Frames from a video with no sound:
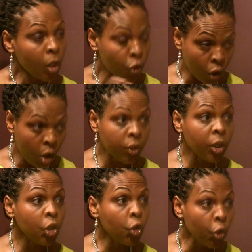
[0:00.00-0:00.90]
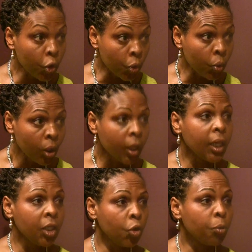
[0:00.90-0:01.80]
not only you
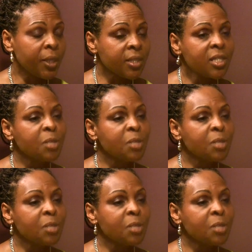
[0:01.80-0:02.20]
in your business,